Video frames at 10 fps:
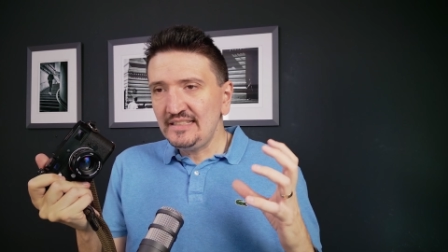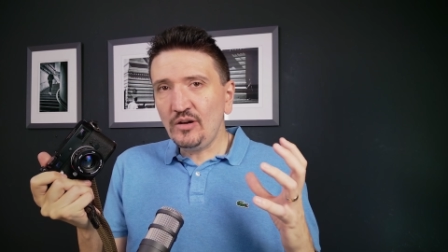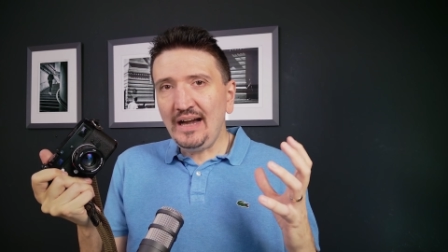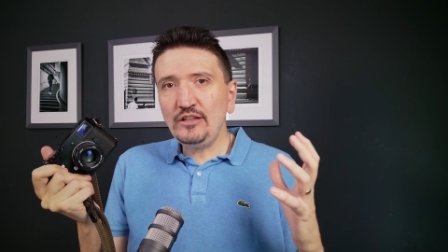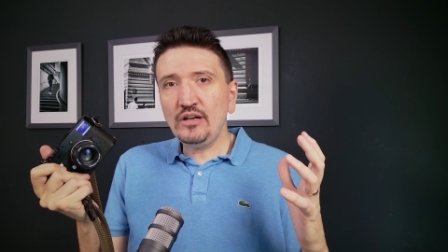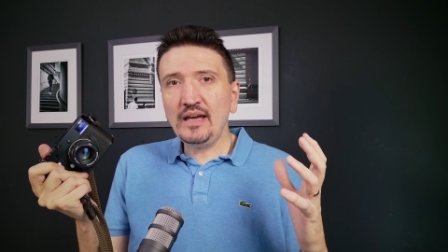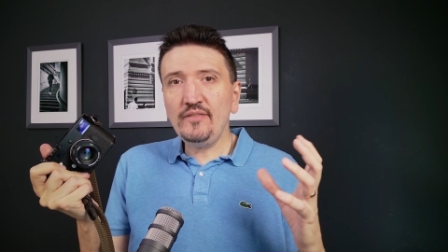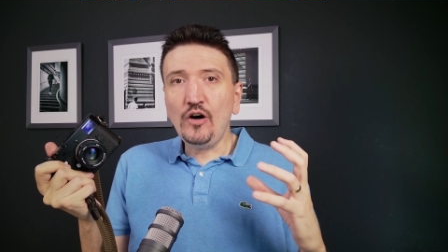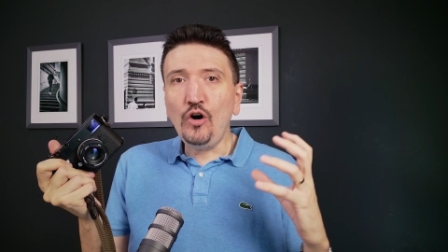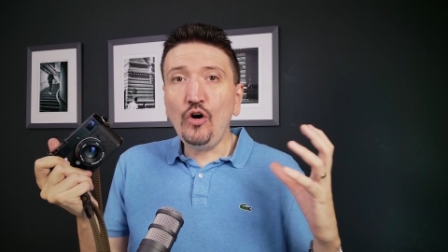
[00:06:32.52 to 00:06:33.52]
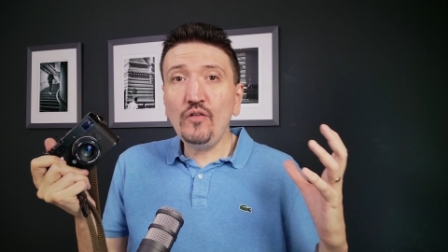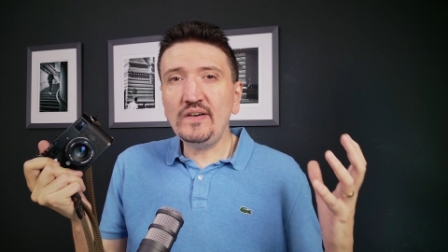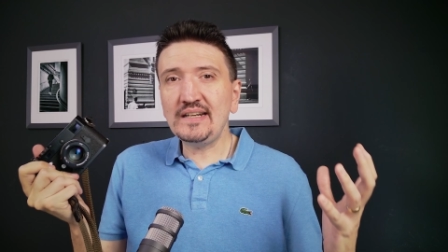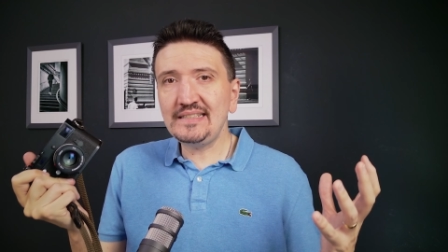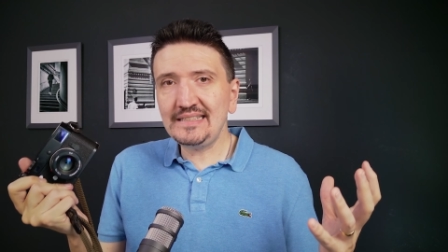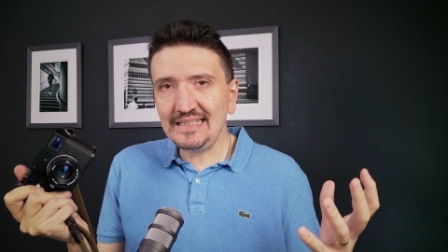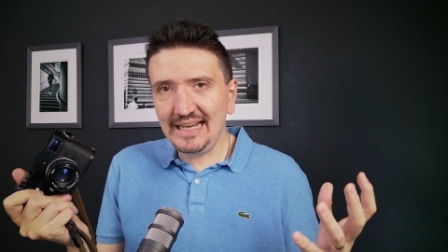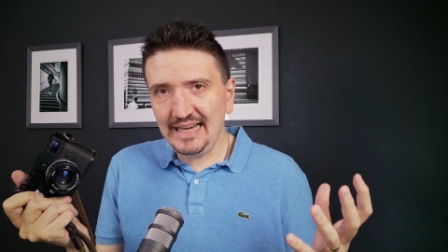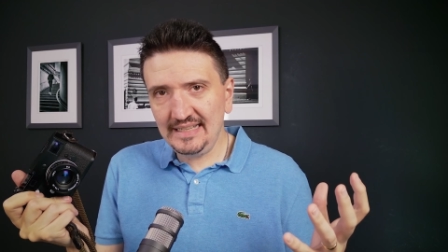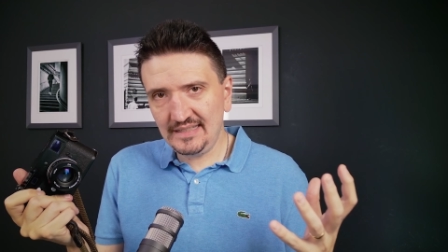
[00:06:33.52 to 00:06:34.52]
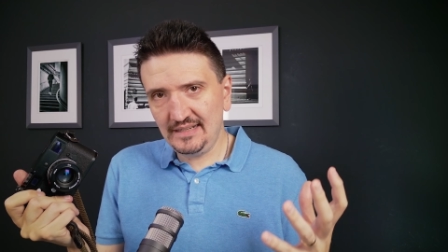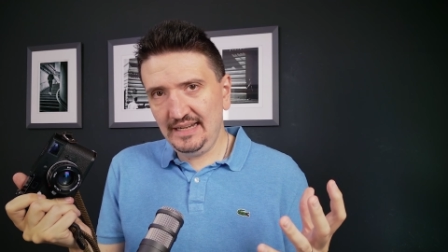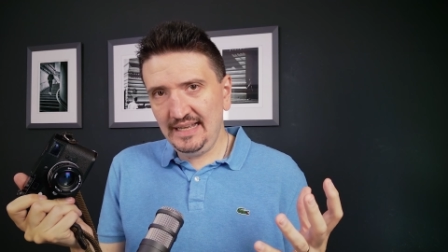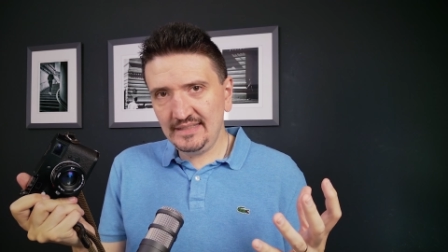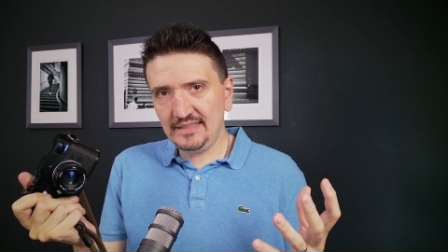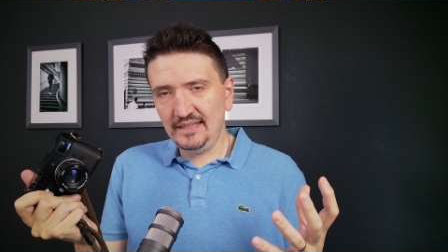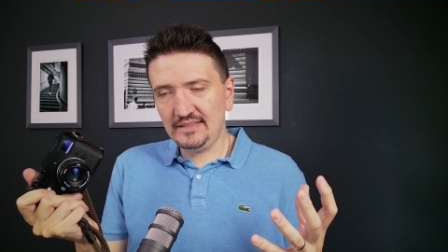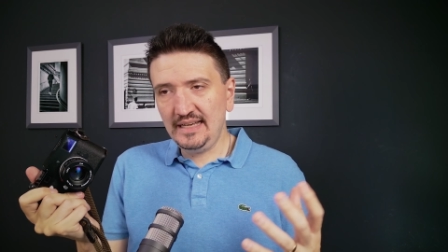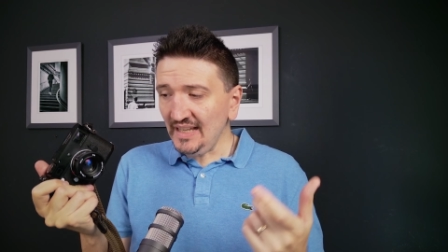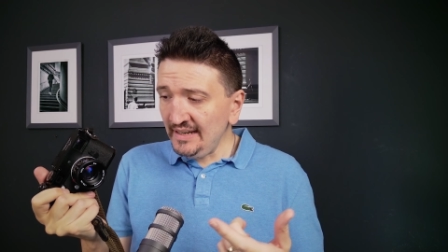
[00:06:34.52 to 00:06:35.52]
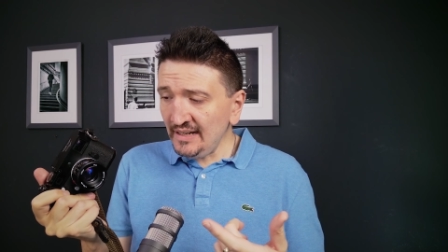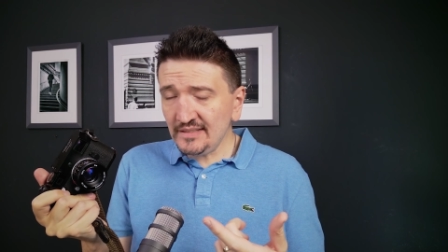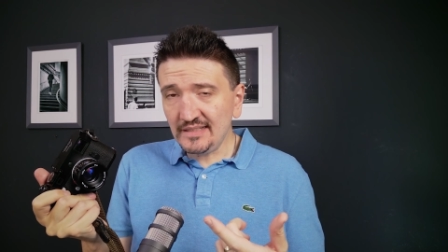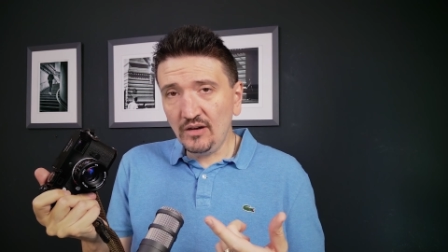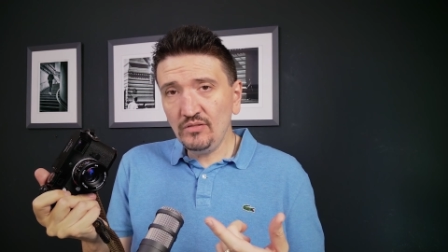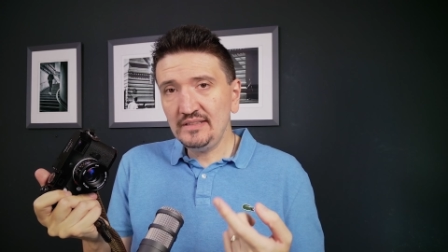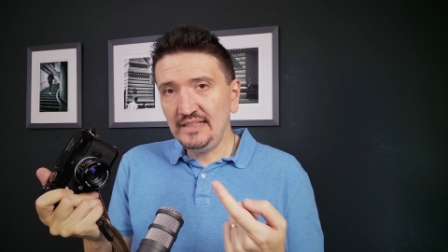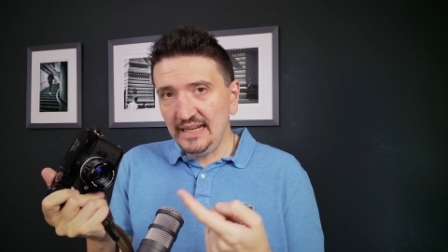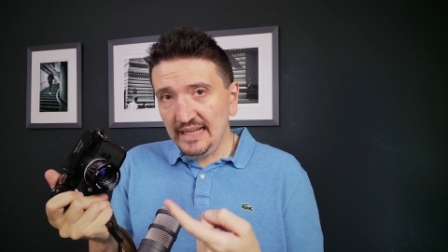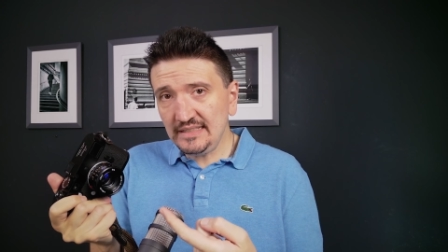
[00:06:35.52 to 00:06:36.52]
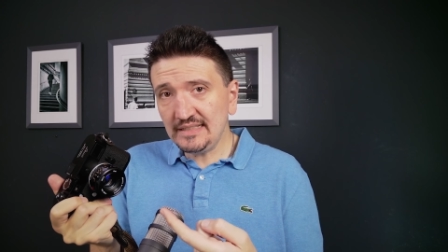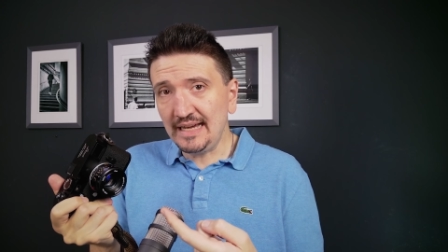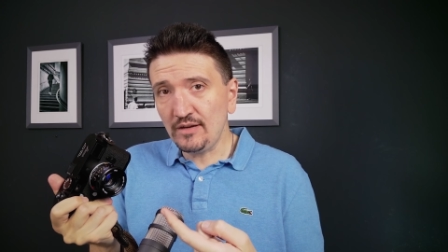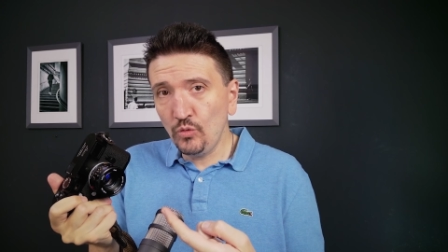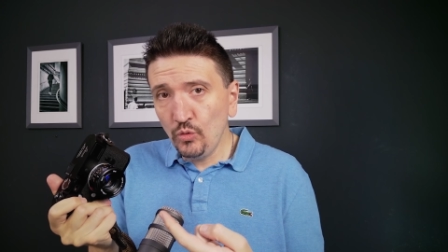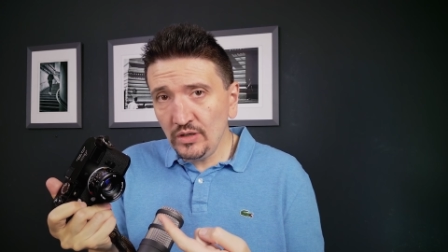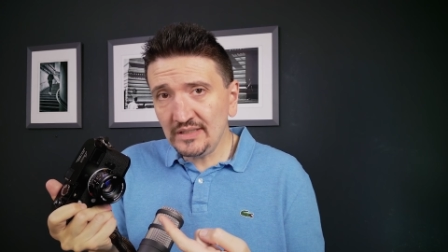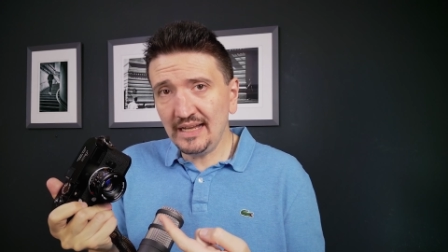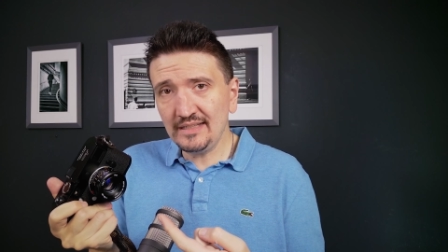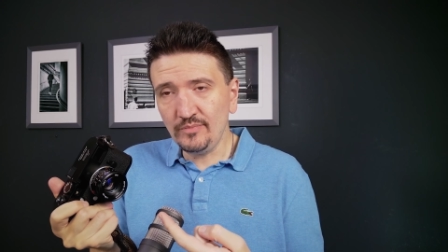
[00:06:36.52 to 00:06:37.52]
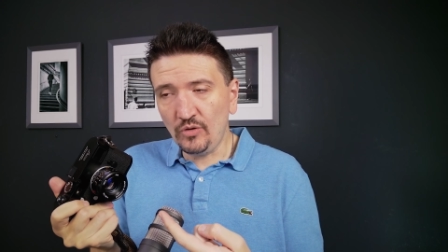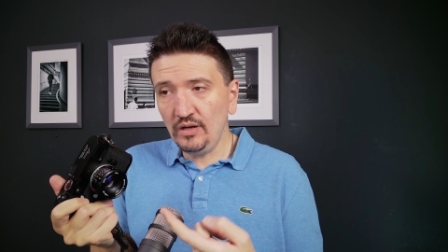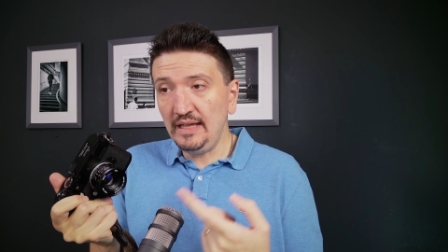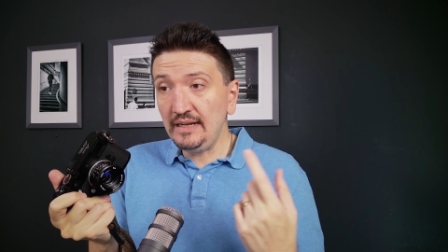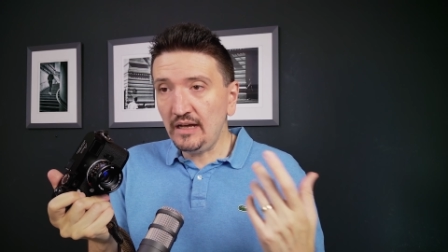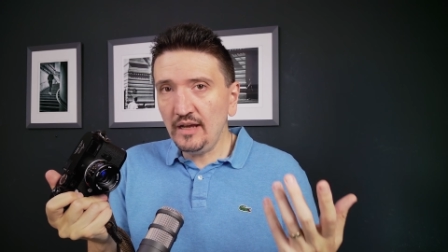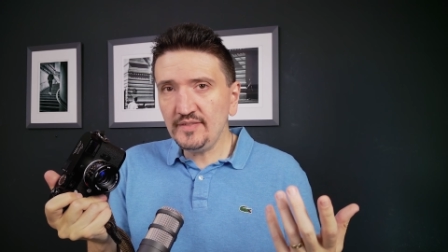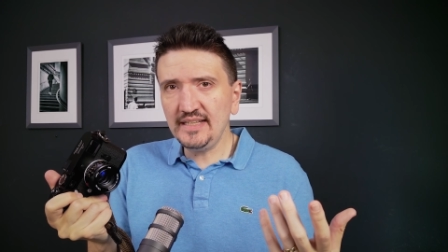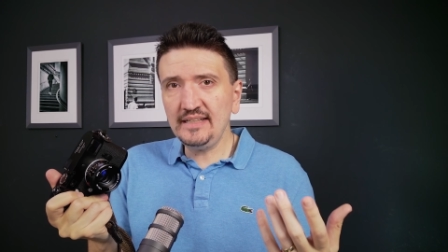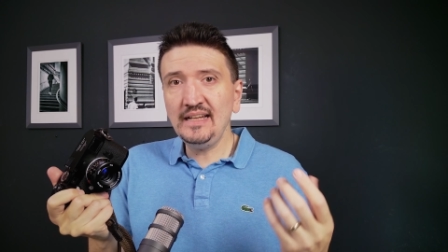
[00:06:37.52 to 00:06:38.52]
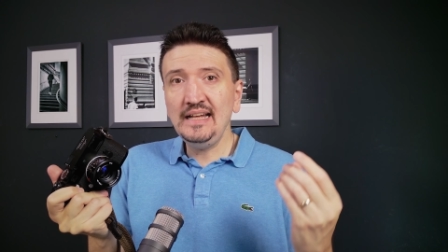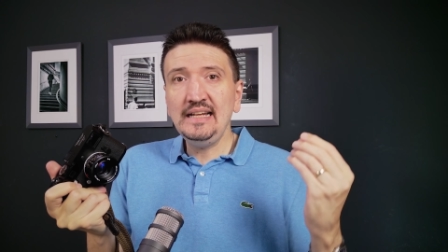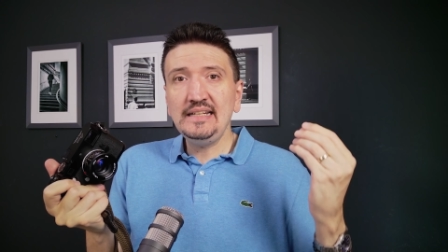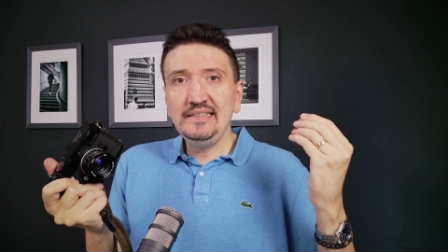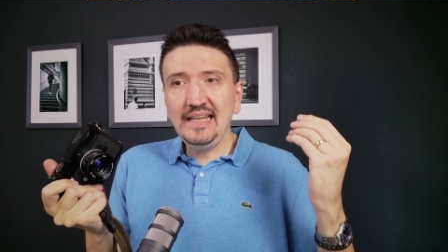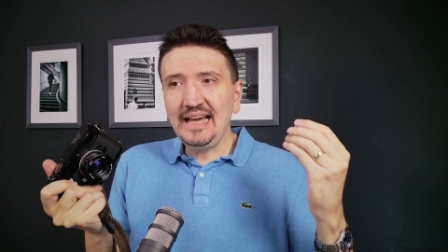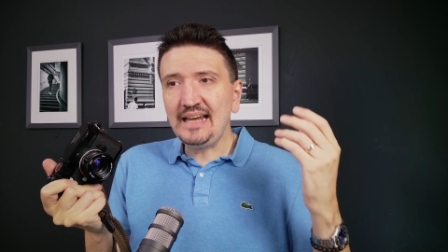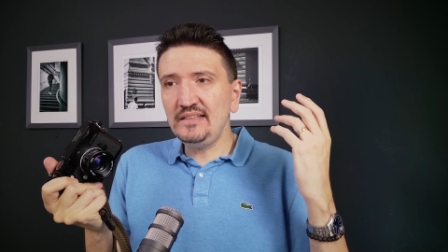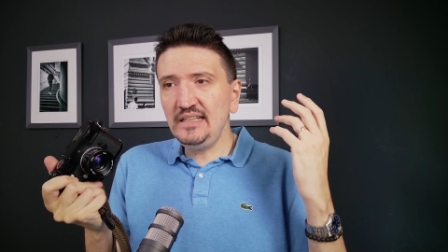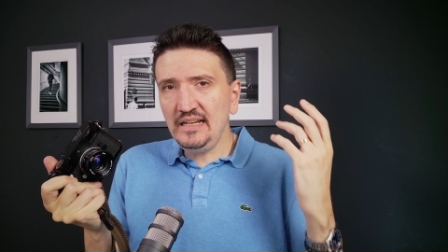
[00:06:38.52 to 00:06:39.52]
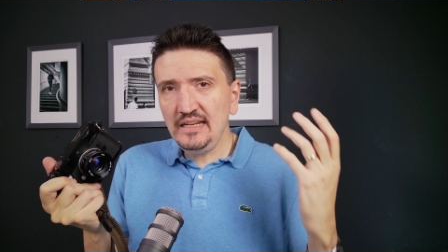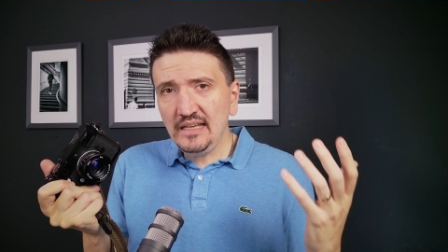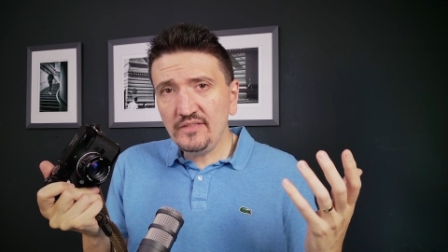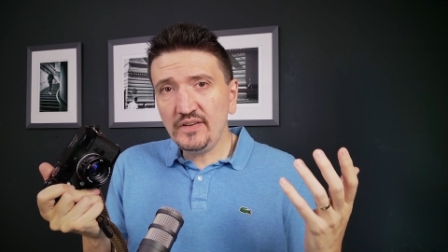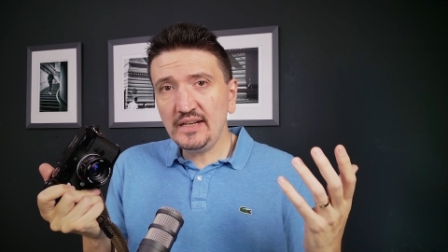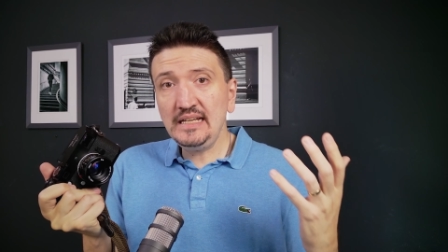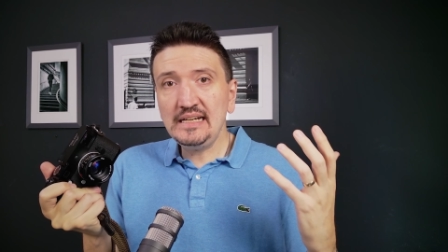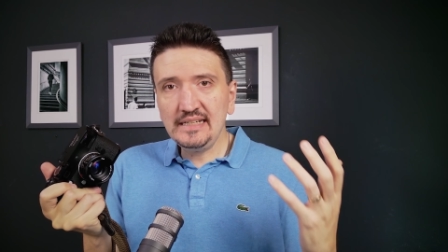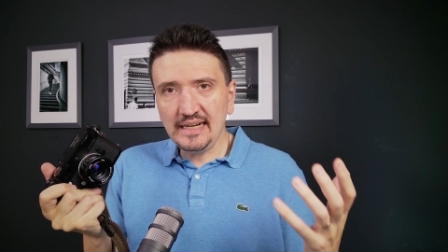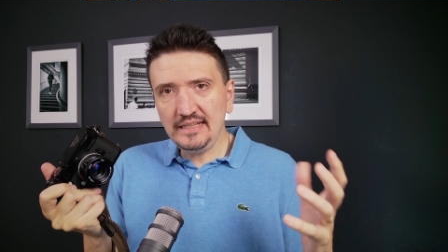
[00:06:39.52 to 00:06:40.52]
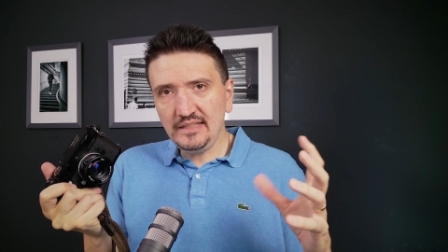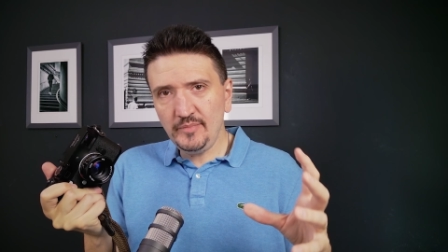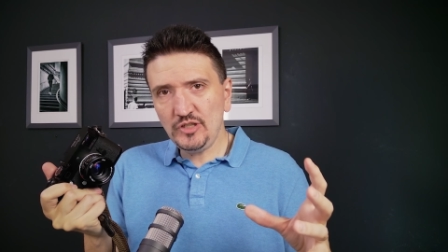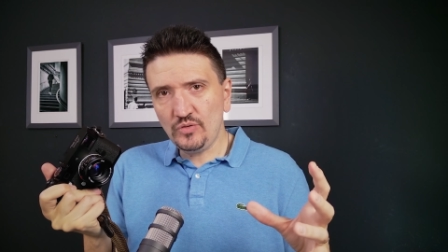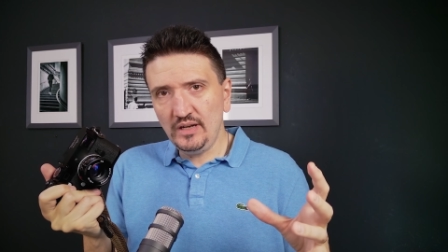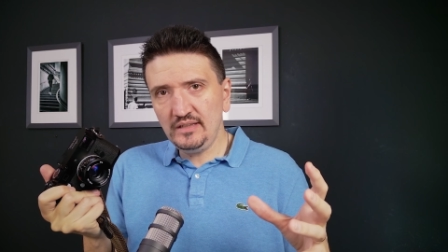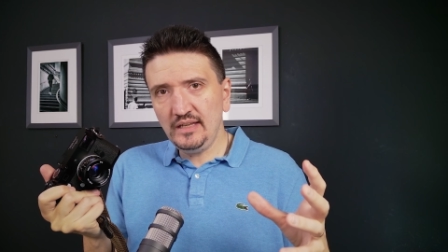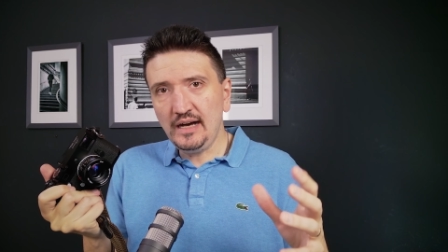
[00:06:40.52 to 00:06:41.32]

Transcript: So I don't have oversized lenses. And also the lenses are ultra small, and how I've said, they are delivering great image quality,